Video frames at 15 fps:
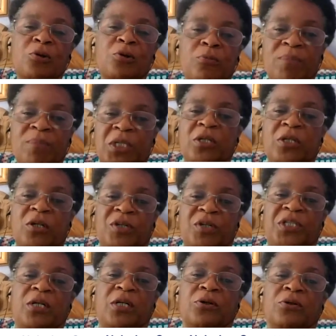mission
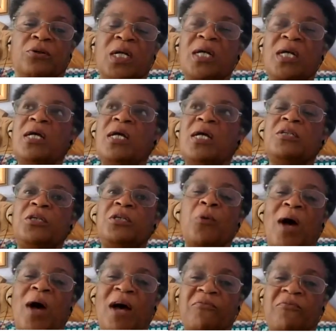critical.
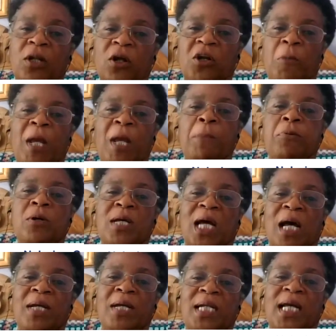You have a lot of people
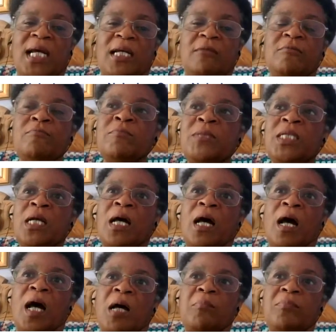coming in
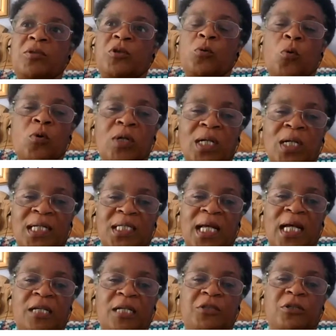to
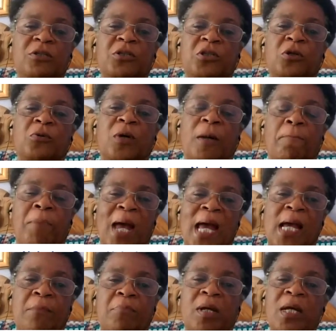organizations who are
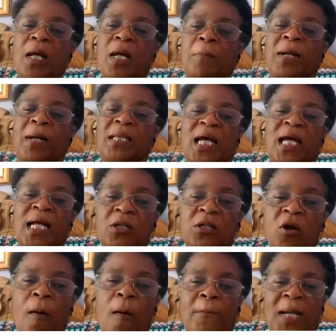BAME, but they're
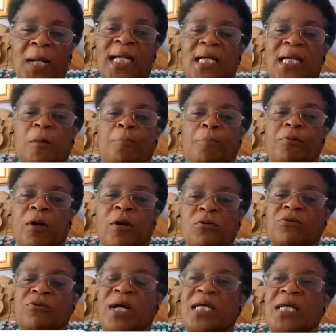not making the
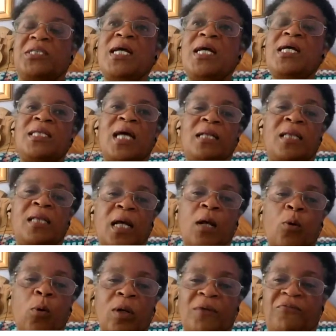progress that their
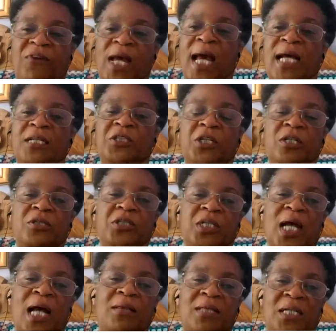qualifications
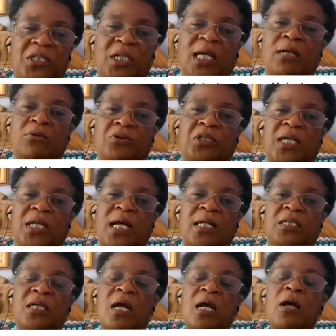and their skill
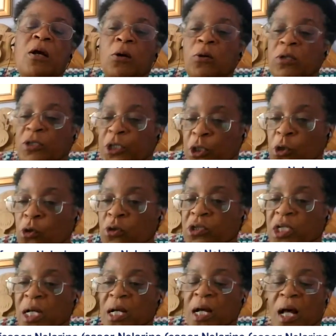sets should
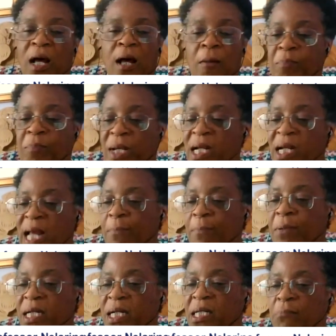be
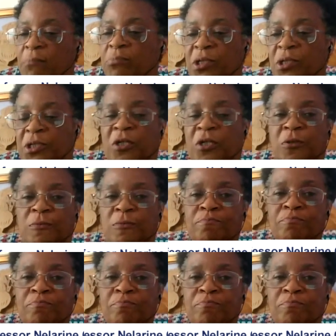enabling them to do.